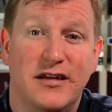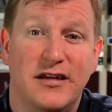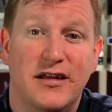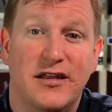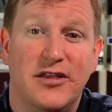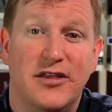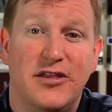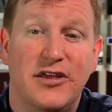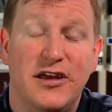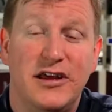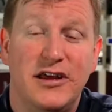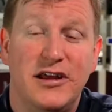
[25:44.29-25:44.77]

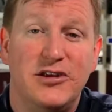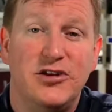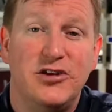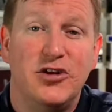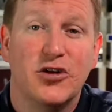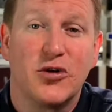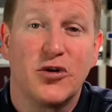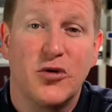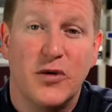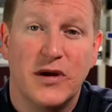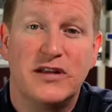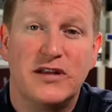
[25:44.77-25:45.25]
then
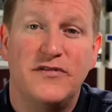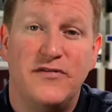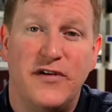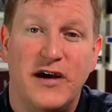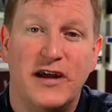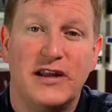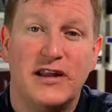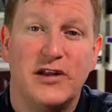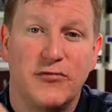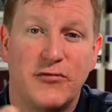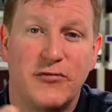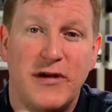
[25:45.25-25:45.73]
you're going to
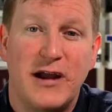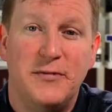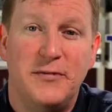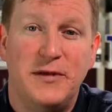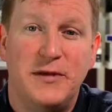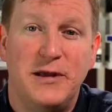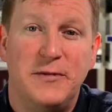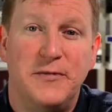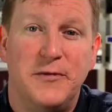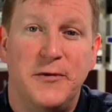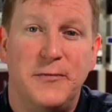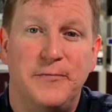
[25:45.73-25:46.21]
find the right
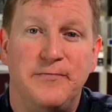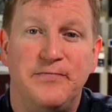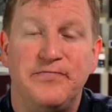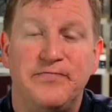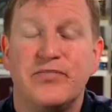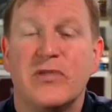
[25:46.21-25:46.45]
people.